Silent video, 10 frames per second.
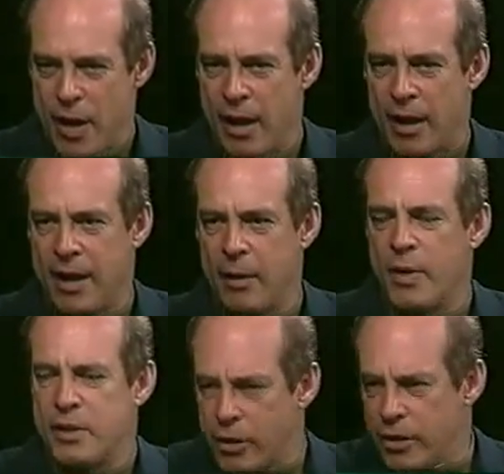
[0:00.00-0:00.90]
and
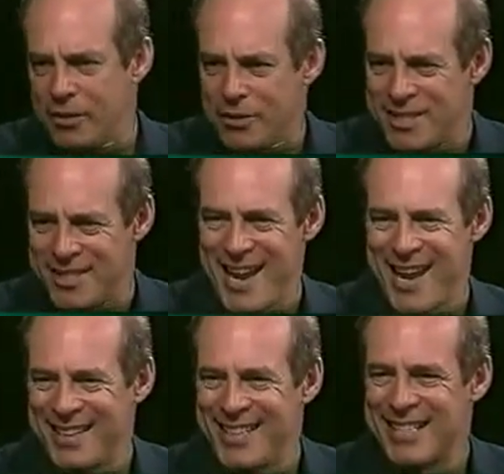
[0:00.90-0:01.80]
we don't
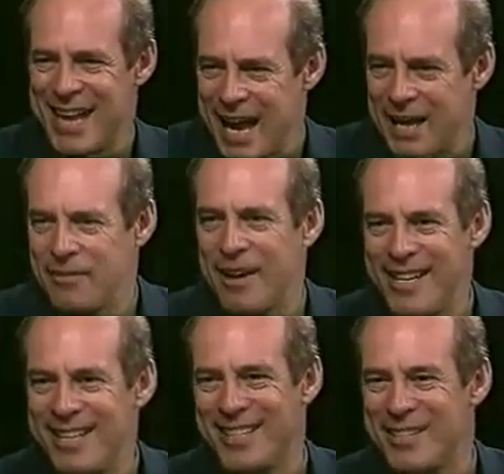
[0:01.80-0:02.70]
understand this
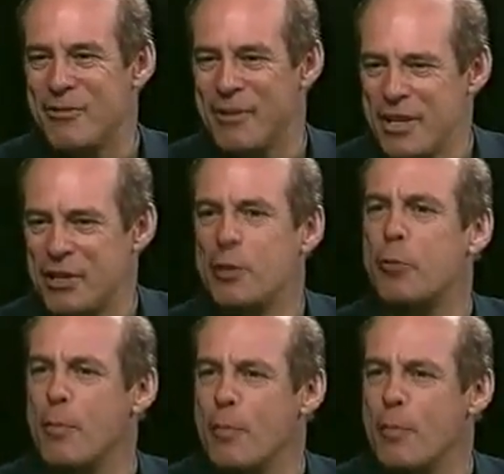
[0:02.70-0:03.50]
Advaita tradition, we're